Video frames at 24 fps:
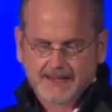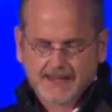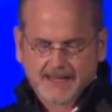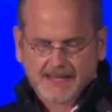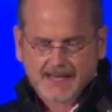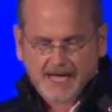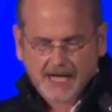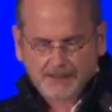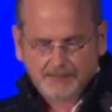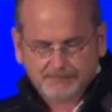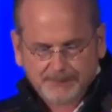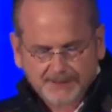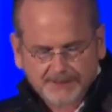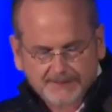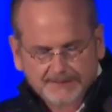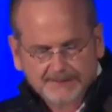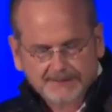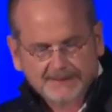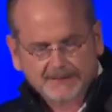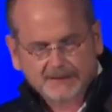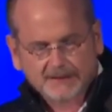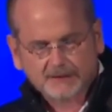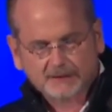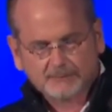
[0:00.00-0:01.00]
A
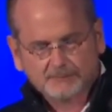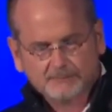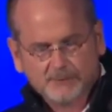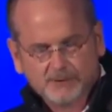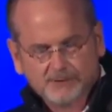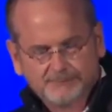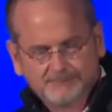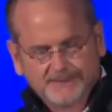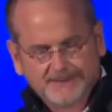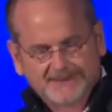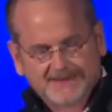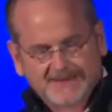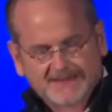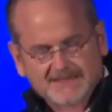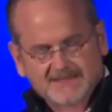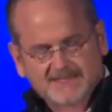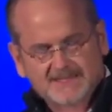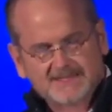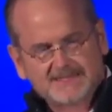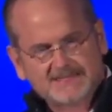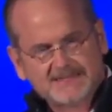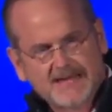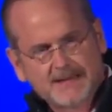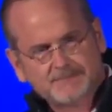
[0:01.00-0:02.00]
political movement that
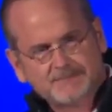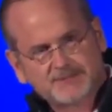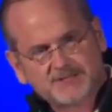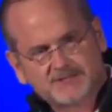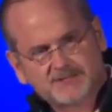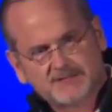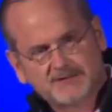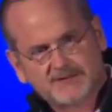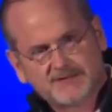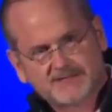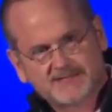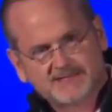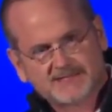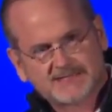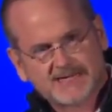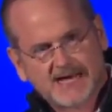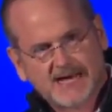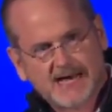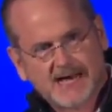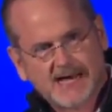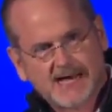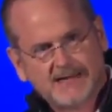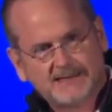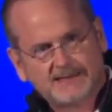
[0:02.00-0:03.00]
steps to the
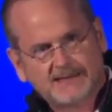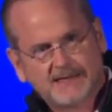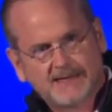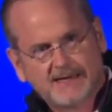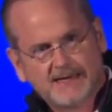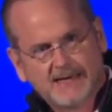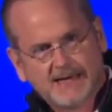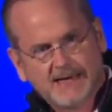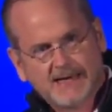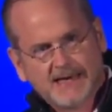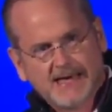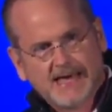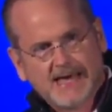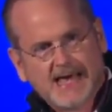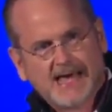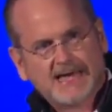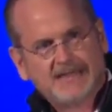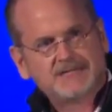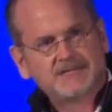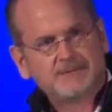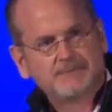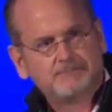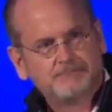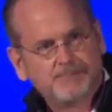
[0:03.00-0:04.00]
side
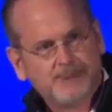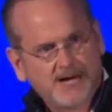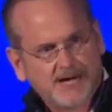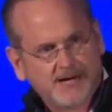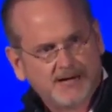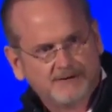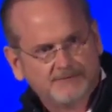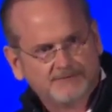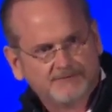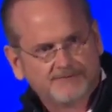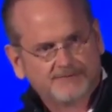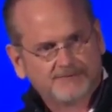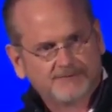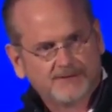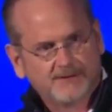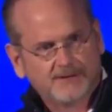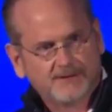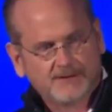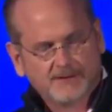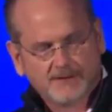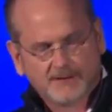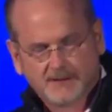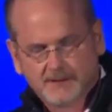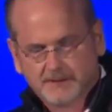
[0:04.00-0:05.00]
and above
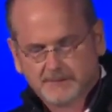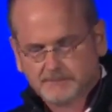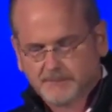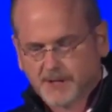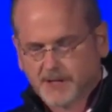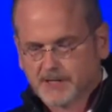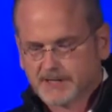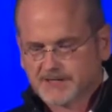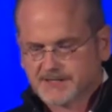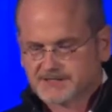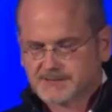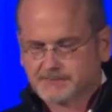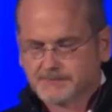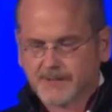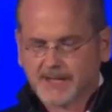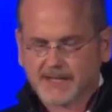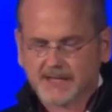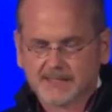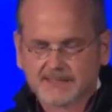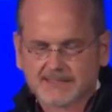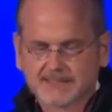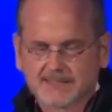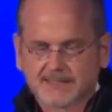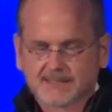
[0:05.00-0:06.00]
partisan
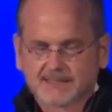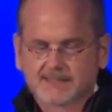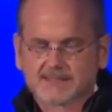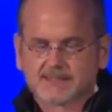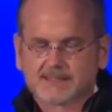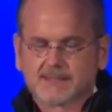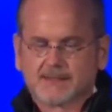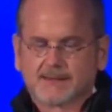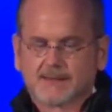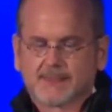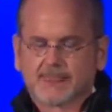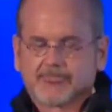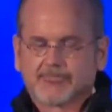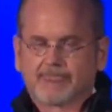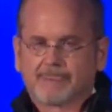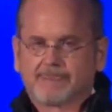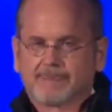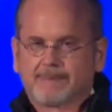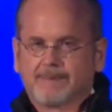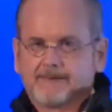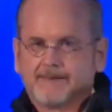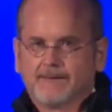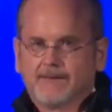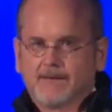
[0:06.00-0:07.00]
politics.
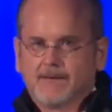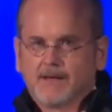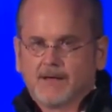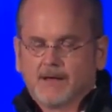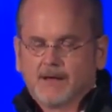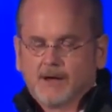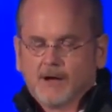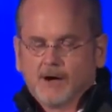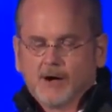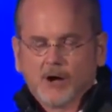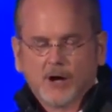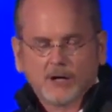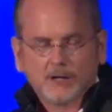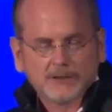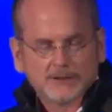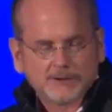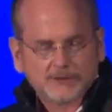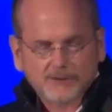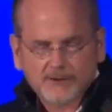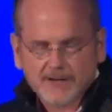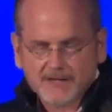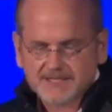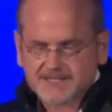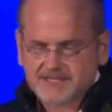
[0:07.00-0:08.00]
All
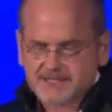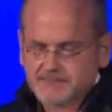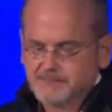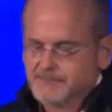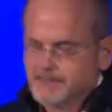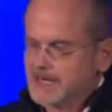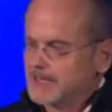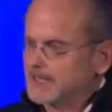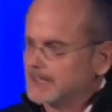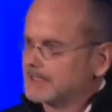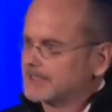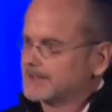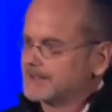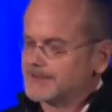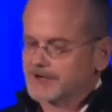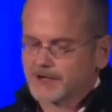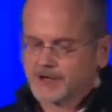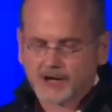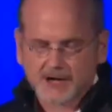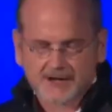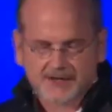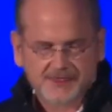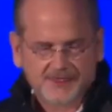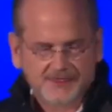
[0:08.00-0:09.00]
across America, there
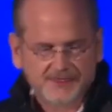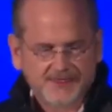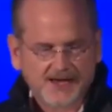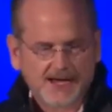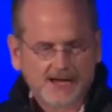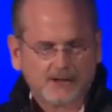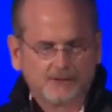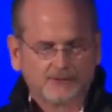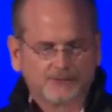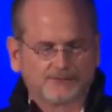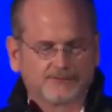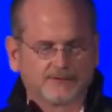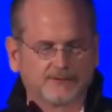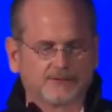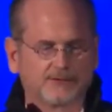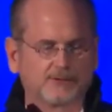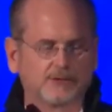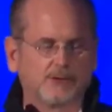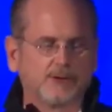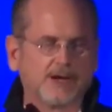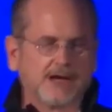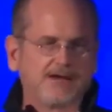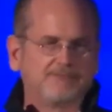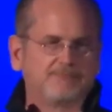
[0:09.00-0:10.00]
are thousands
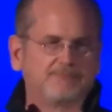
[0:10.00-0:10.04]
who have